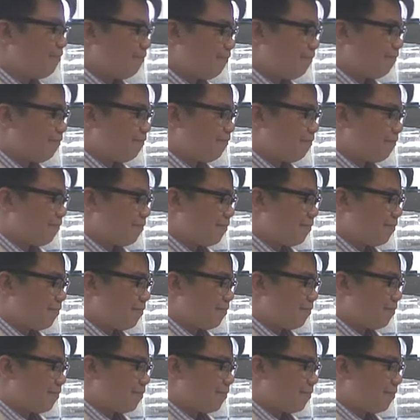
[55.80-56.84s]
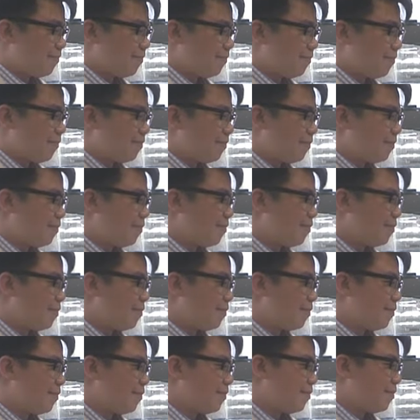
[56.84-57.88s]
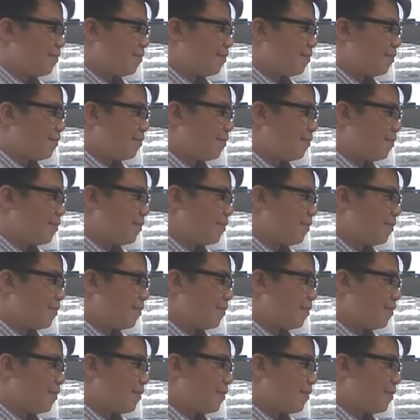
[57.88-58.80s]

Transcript: Nothing is said.